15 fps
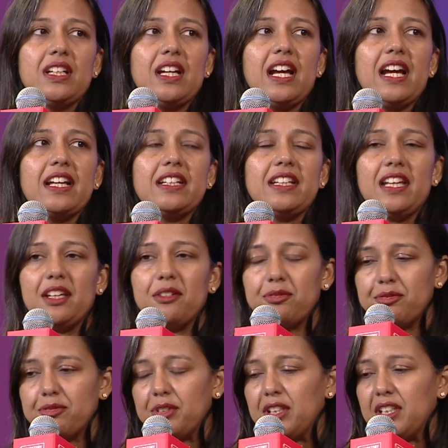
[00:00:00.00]
And
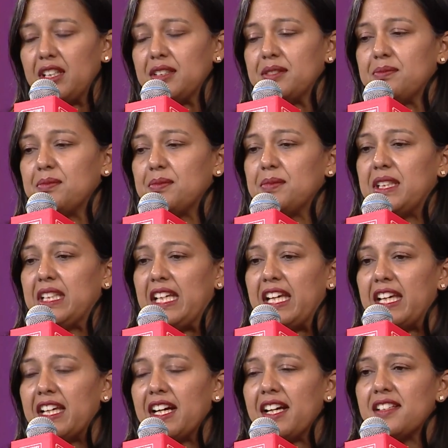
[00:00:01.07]
if the
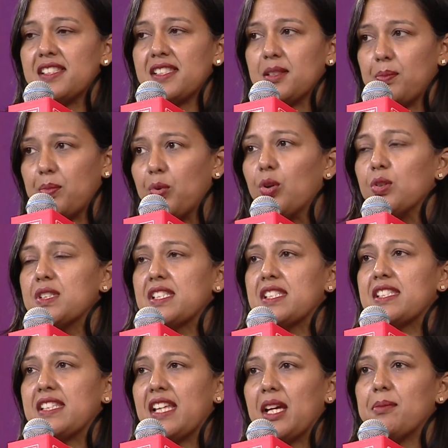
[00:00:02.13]
AI supports
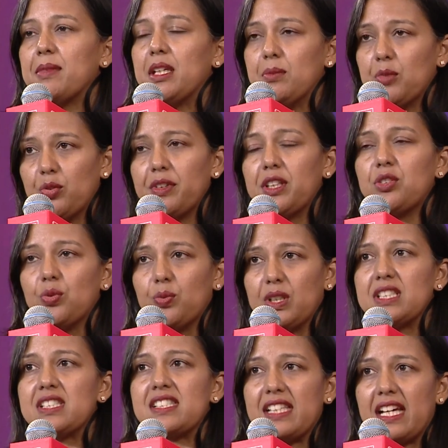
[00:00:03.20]
them in moving
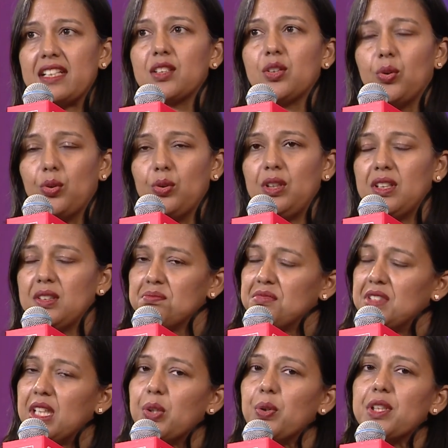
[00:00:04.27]
towards that goal,
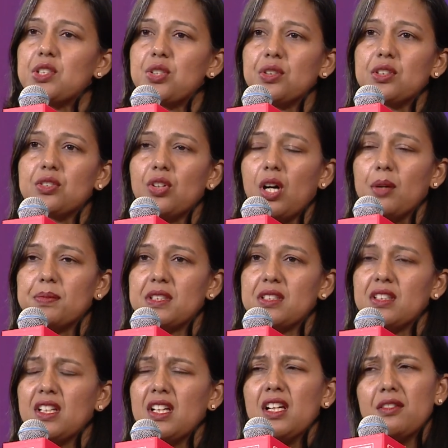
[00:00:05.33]
they're going to adopt.
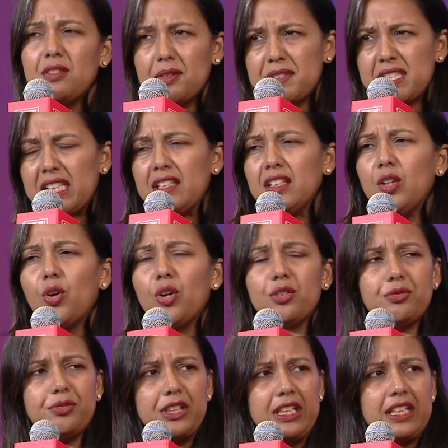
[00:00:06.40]
We've seen a lot
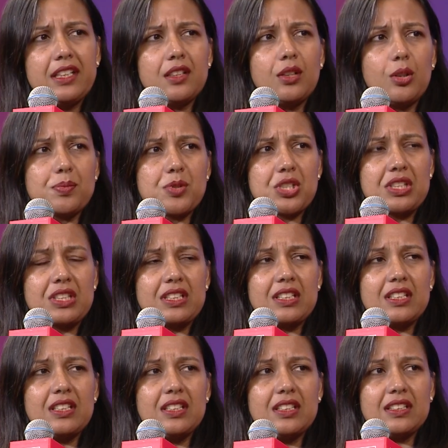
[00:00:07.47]
of early adoption
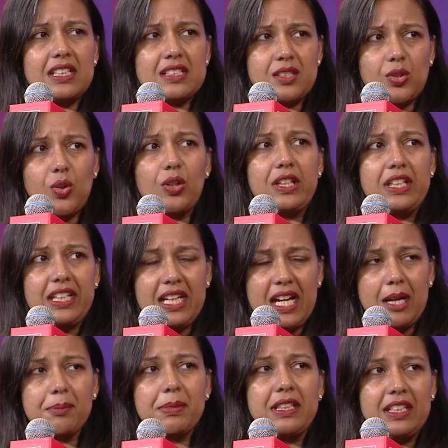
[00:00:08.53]
that's already
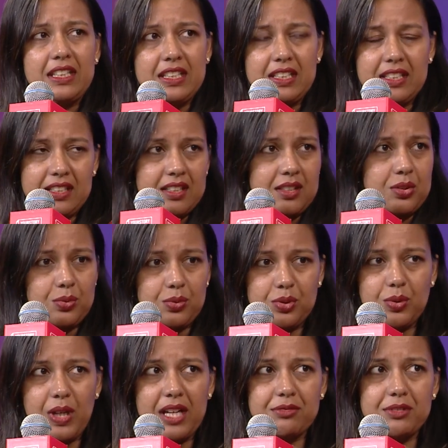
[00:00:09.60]
happened in India. You
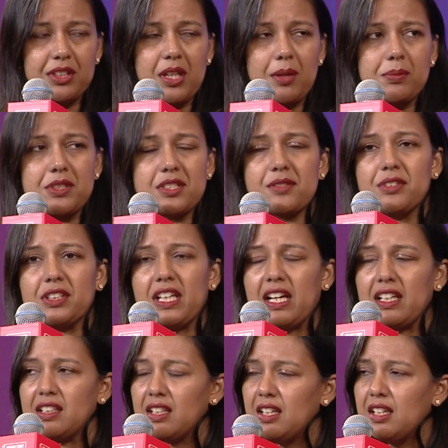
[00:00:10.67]
have the numbers for that.
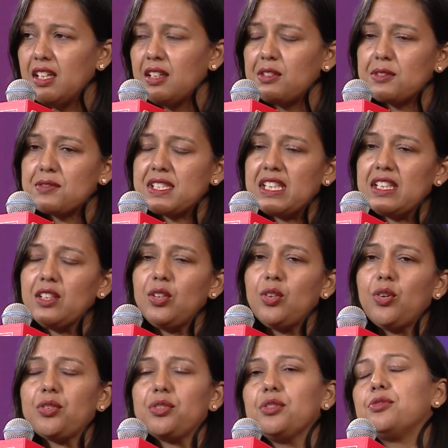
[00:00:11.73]
We've seen a
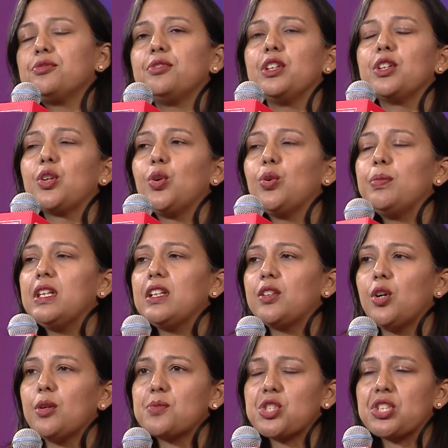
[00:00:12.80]
lot of global
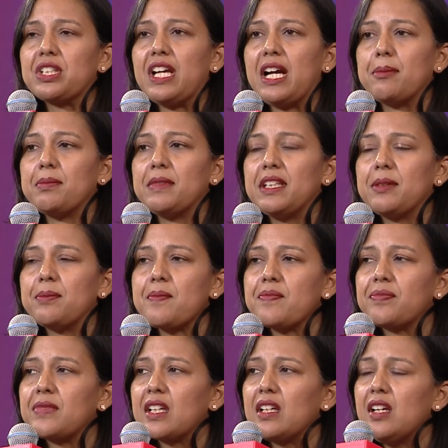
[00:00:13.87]
adoption happening.
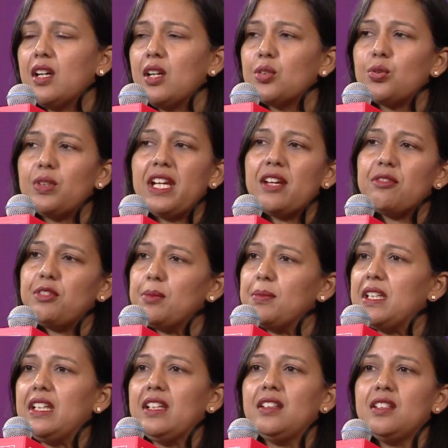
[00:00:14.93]
Today,
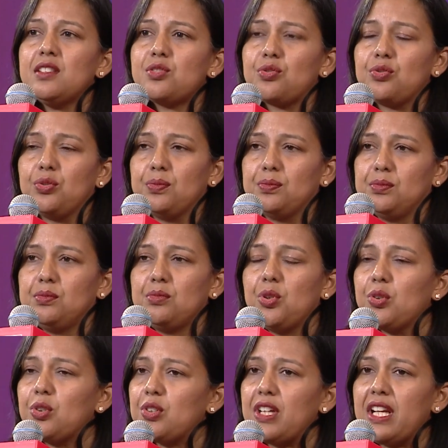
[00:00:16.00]
everybody in this room, more
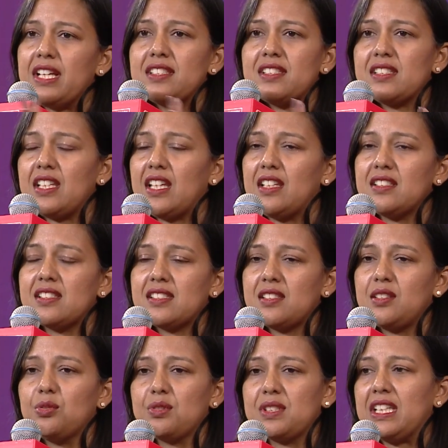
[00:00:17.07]
or less, is
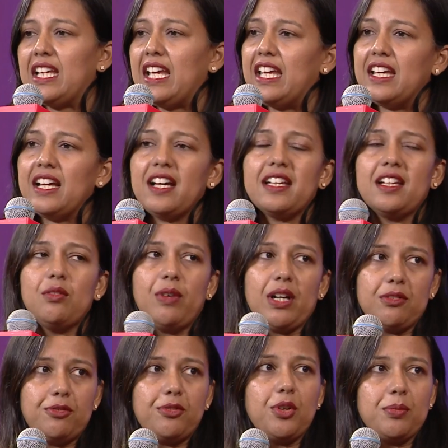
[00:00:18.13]
using AI in one
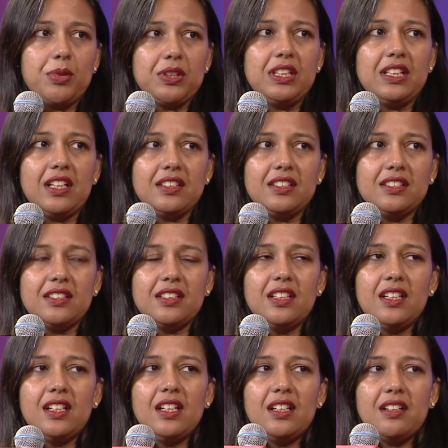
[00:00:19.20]
form or the other,
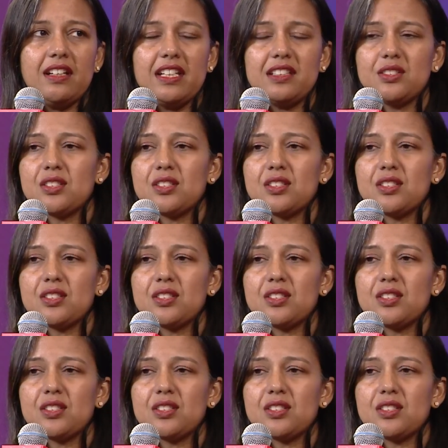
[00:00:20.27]
right?